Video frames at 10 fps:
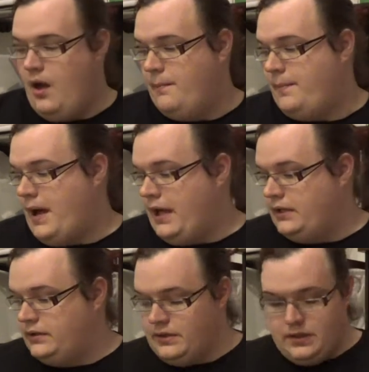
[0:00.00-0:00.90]

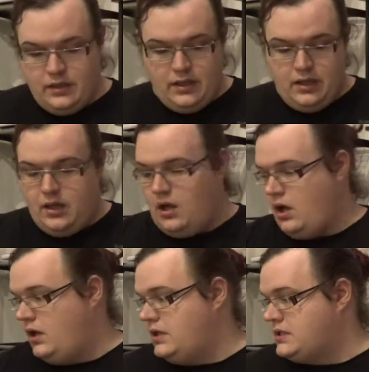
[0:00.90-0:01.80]
But
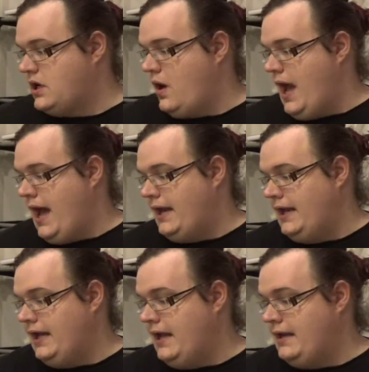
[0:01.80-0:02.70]
let's go ahead
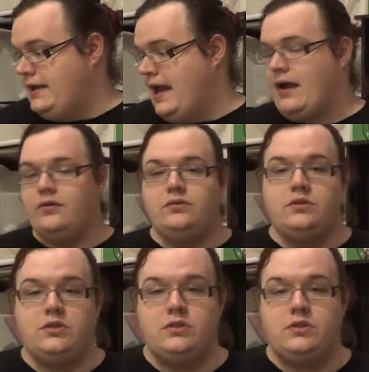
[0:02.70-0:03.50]
and get down